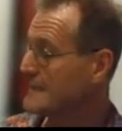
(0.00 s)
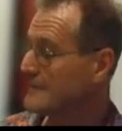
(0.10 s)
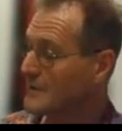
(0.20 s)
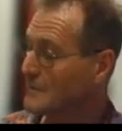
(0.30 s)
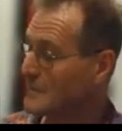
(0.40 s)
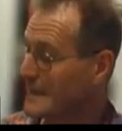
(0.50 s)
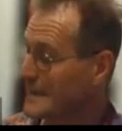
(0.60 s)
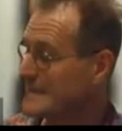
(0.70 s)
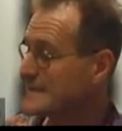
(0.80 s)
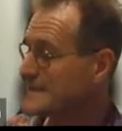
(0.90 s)
He never
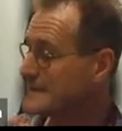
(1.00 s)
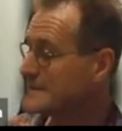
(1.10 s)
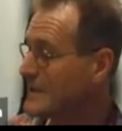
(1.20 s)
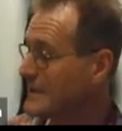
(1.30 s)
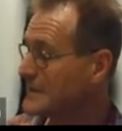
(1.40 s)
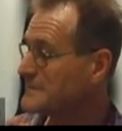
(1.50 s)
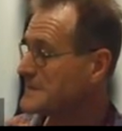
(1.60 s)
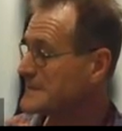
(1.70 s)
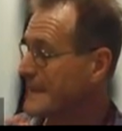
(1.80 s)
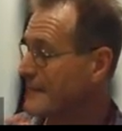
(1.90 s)
complains, and at
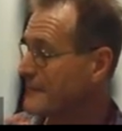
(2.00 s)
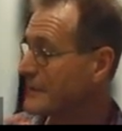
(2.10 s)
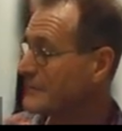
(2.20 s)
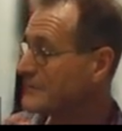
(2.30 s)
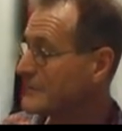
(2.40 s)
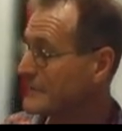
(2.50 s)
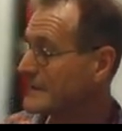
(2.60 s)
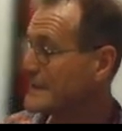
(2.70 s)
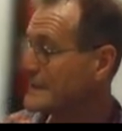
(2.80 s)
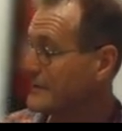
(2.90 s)
times is carrying over
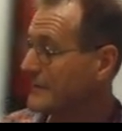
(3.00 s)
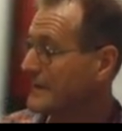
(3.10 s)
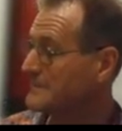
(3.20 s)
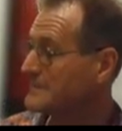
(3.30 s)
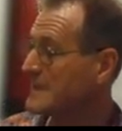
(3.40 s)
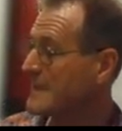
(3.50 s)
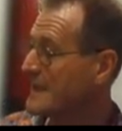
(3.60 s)
30 kilograms.